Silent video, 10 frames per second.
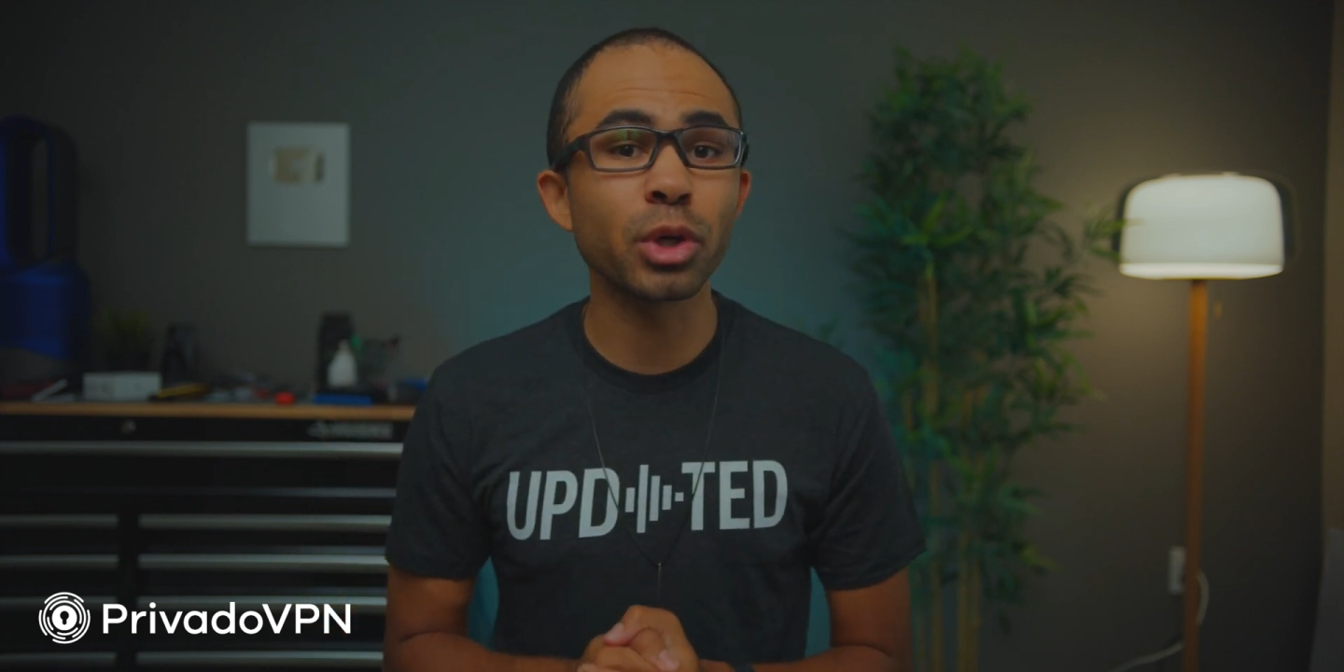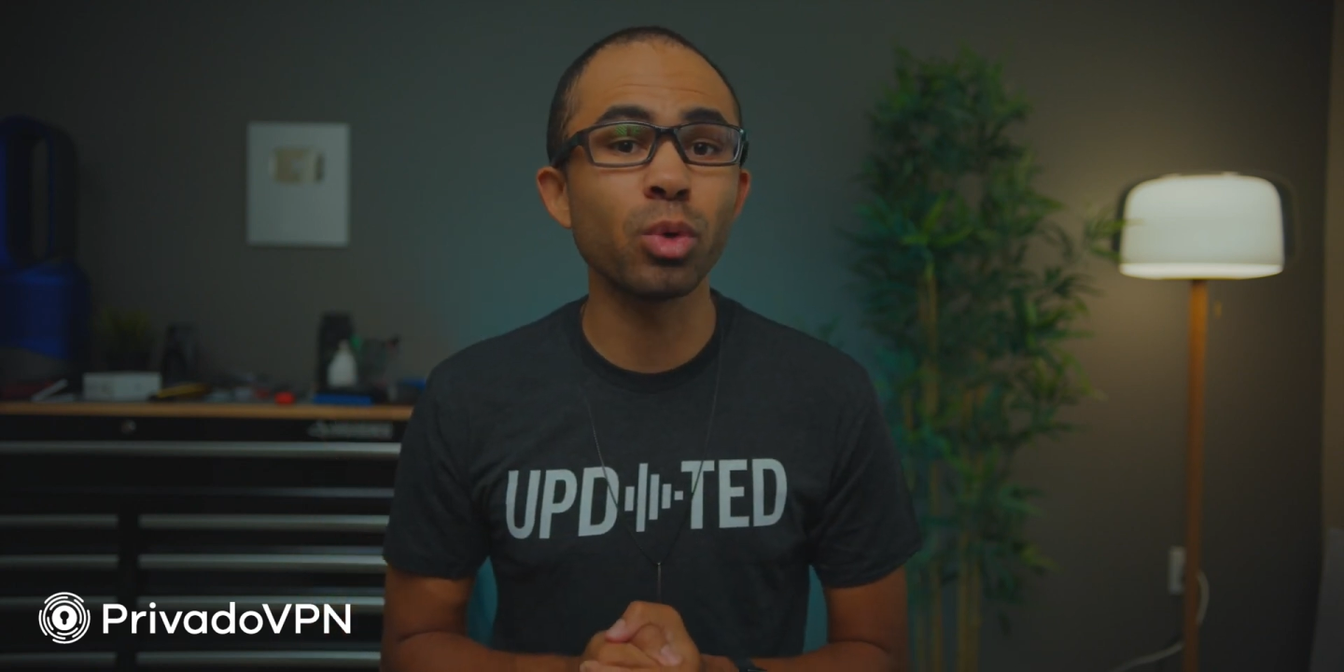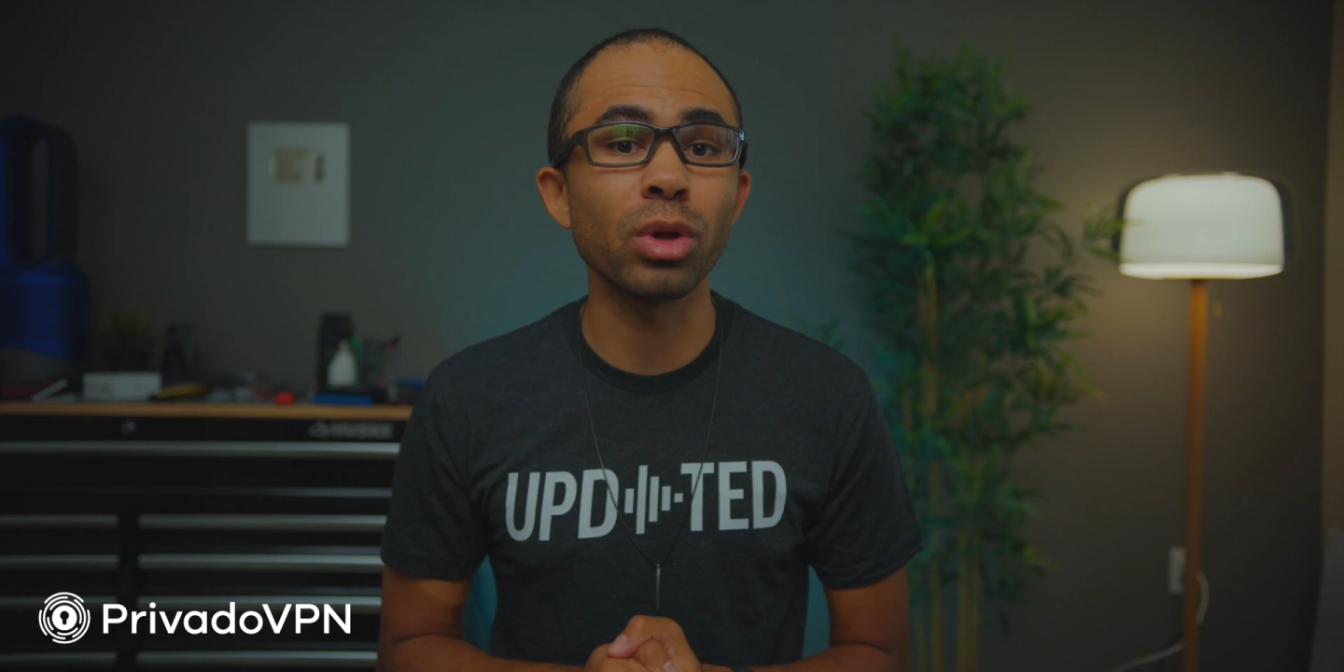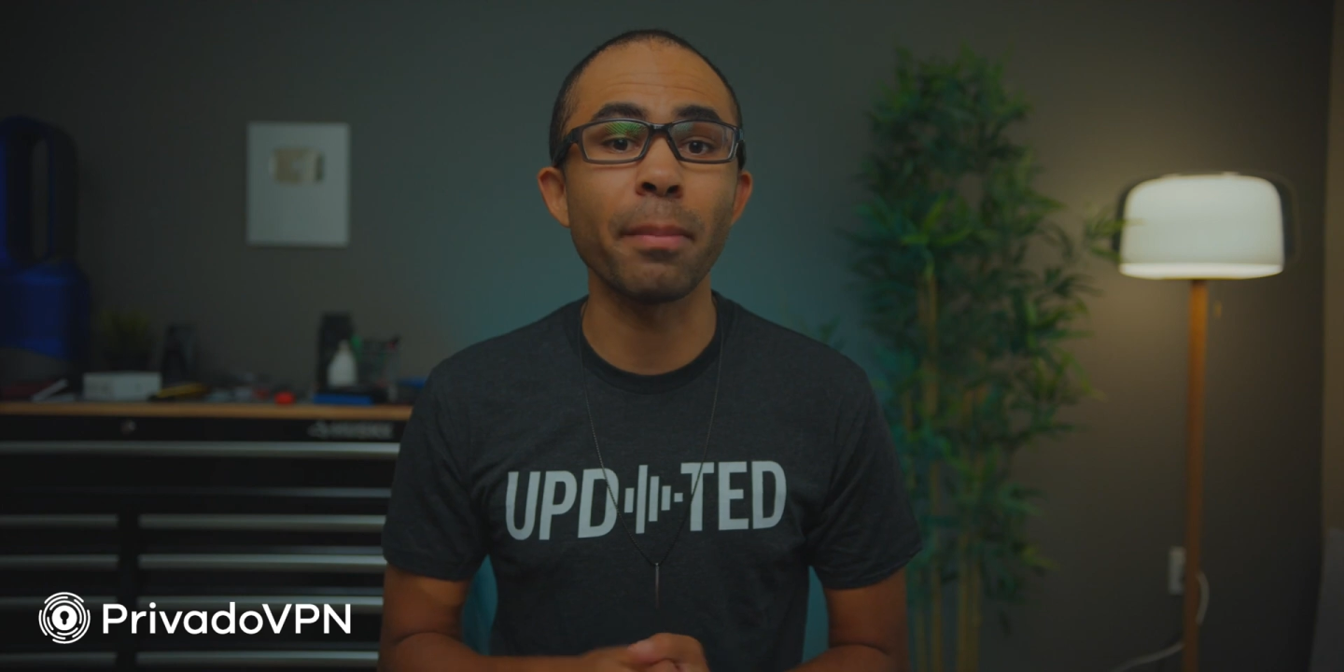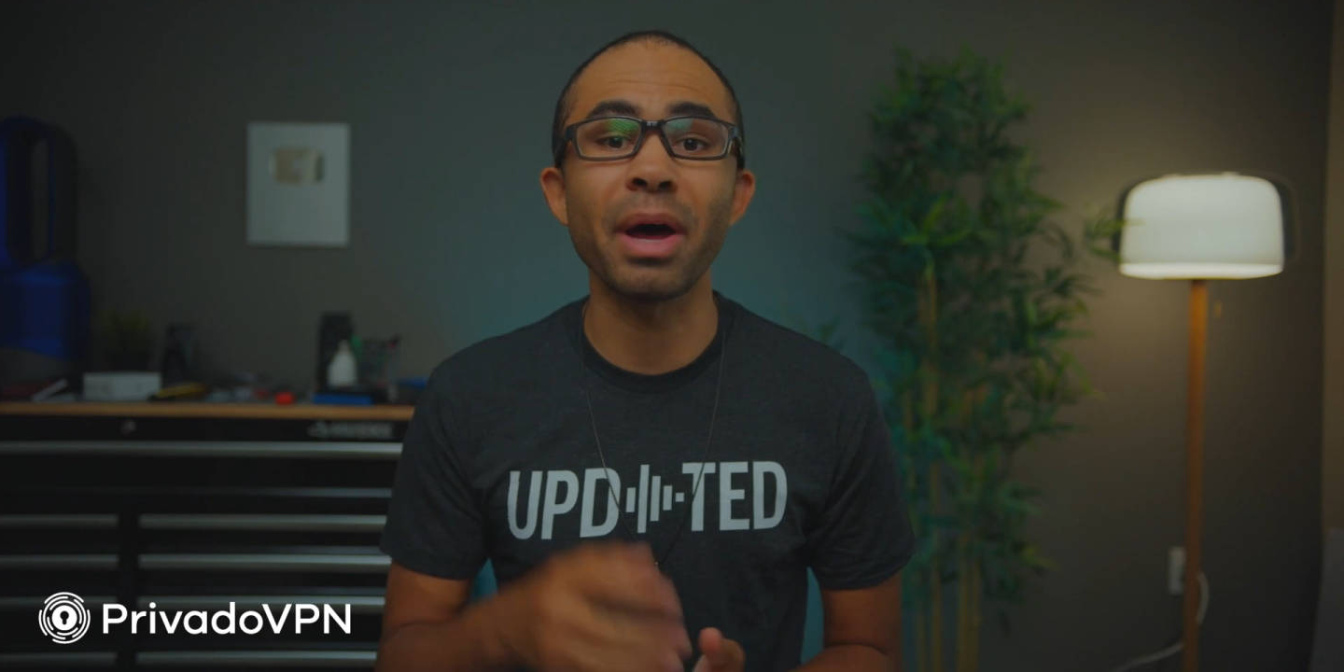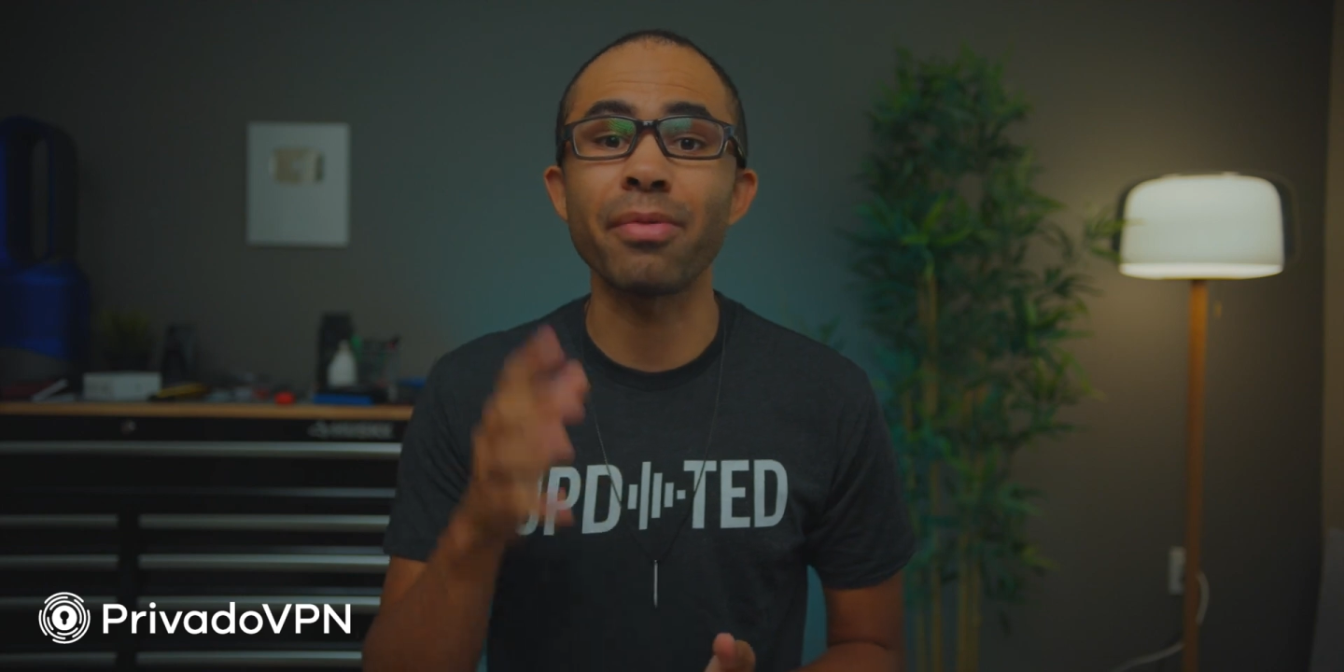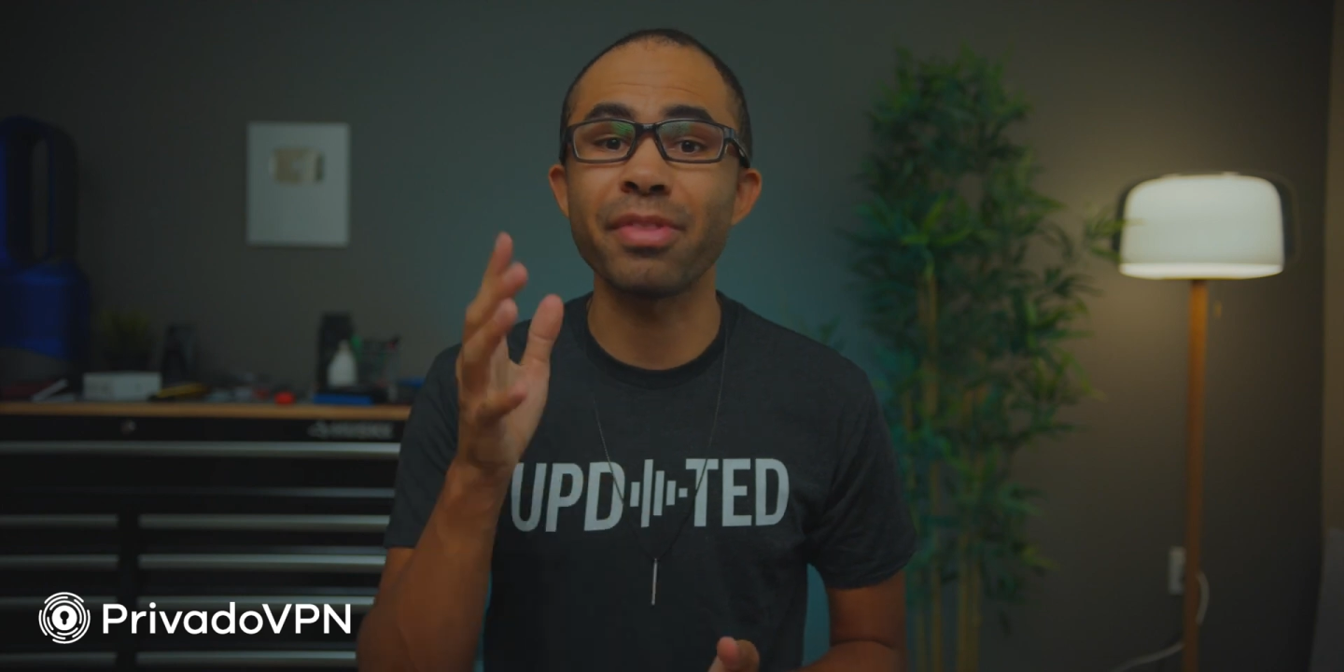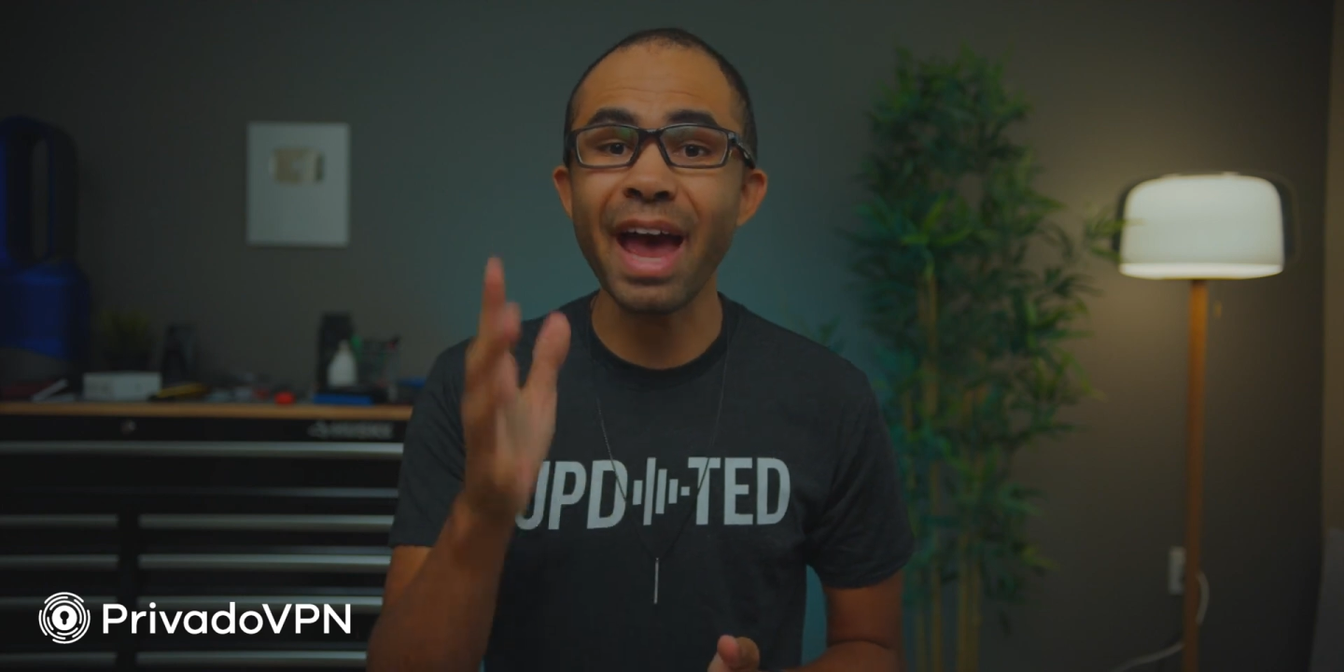cool about